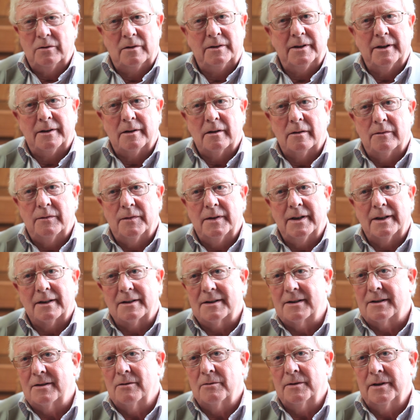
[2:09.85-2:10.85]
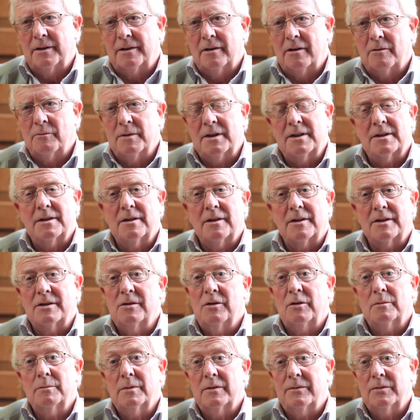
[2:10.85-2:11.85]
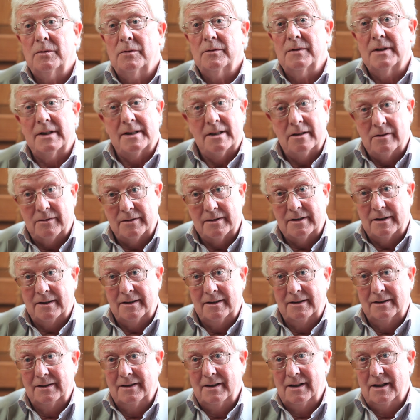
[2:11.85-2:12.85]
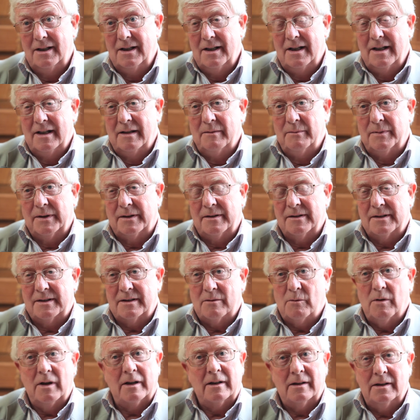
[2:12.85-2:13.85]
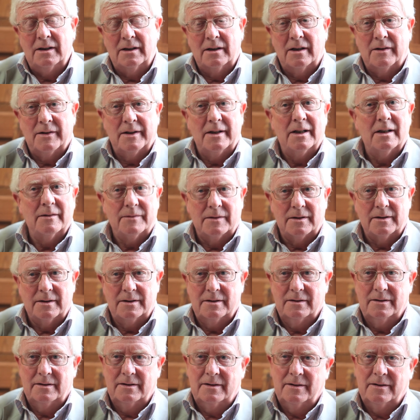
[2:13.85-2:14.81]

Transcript: have done our facts or done our research long before this lot did, because quite clearly they haven't.